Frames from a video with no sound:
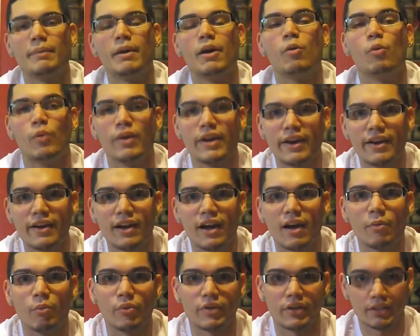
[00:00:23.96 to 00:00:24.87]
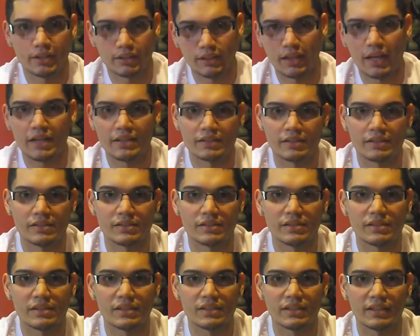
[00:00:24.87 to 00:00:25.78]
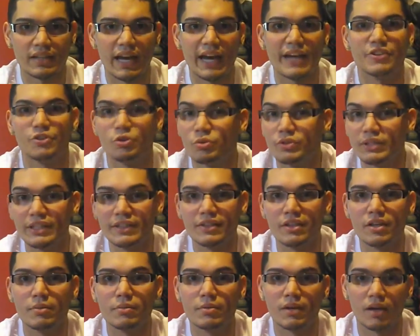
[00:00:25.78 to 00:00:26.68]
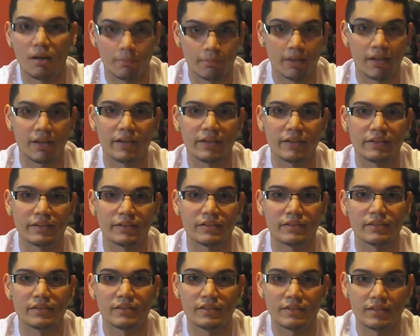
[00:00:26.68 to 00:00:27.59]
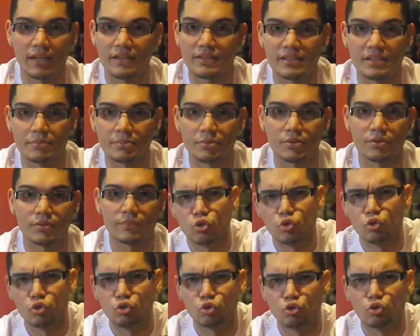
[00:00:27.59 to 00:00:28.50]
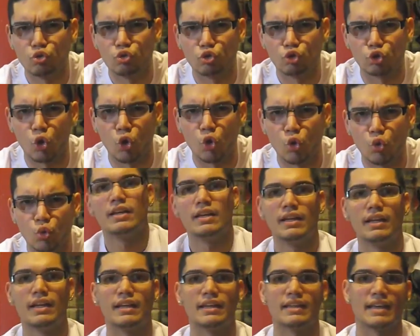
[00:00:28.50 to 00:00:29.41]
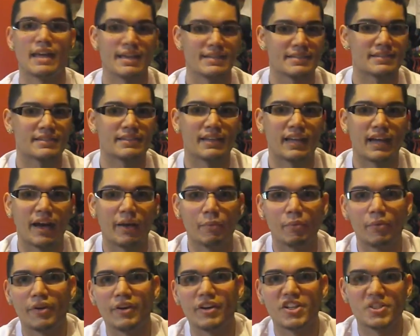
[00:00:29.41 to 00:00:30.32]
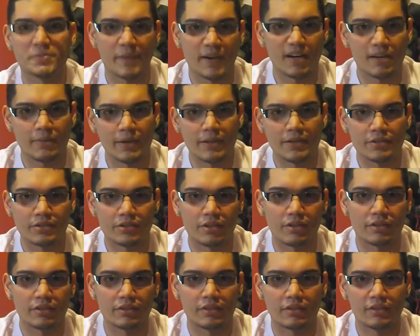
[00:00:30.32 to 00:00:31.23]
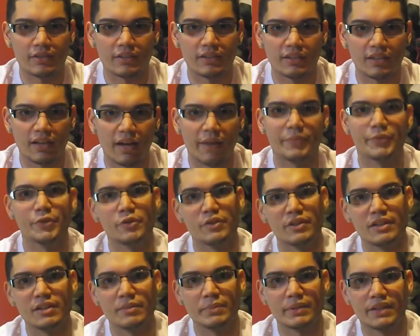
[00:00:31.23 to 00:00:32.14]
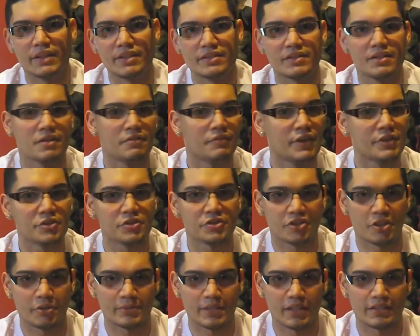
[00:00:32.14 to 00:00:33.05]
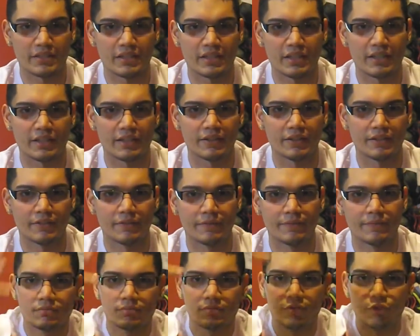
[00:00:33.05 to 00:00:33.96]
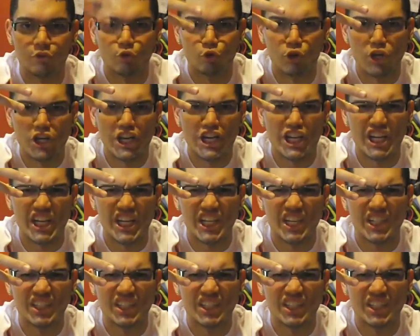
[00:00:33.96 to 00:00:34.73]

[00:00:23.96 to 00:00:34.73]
aware I'm wearing glasses. I do need them, I'm blind. That simple. Two, yes, I'm wearing a Spider-Man shirt. I'm doing it because The Avengers comes out today. Three,